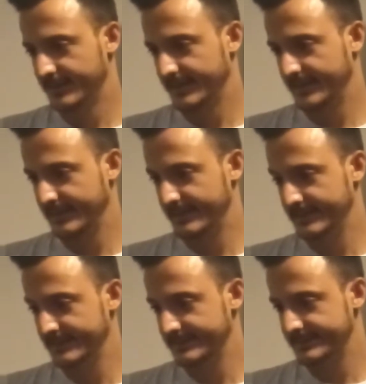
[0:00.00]

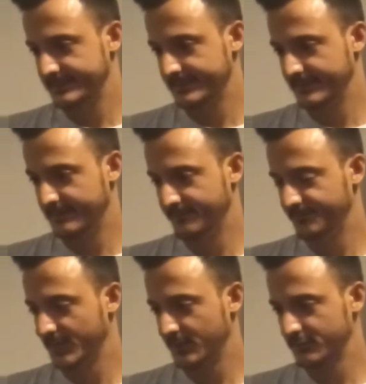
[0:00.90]
And
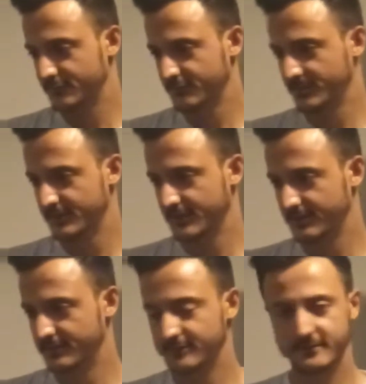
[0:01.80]
I'm assuming
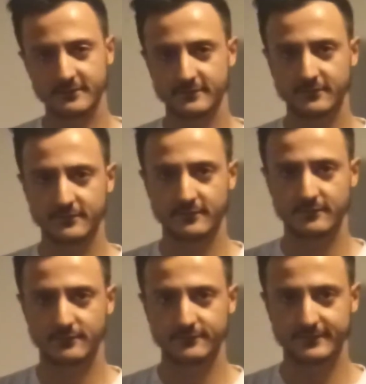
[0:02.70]
that this is,
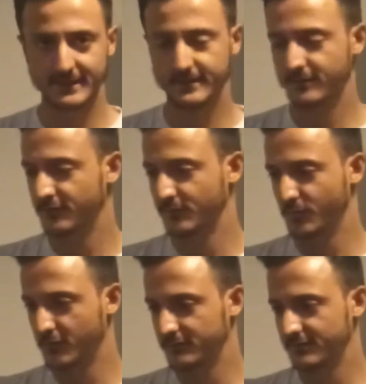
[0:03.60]
retail
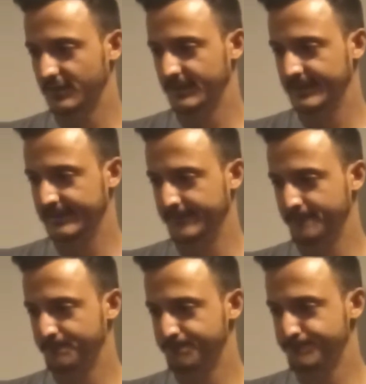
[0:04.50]
mostly
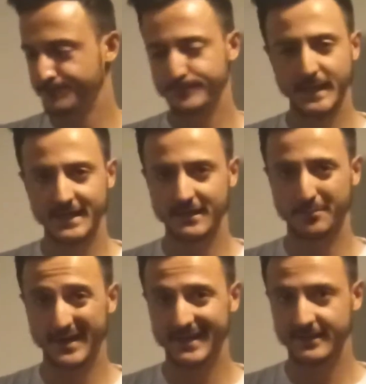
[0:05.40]
panic
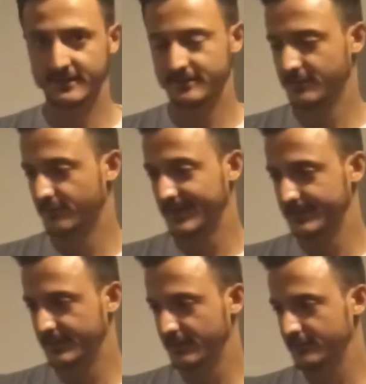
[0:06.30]
buying
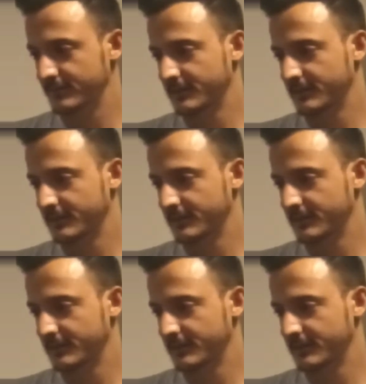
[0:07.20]
right now.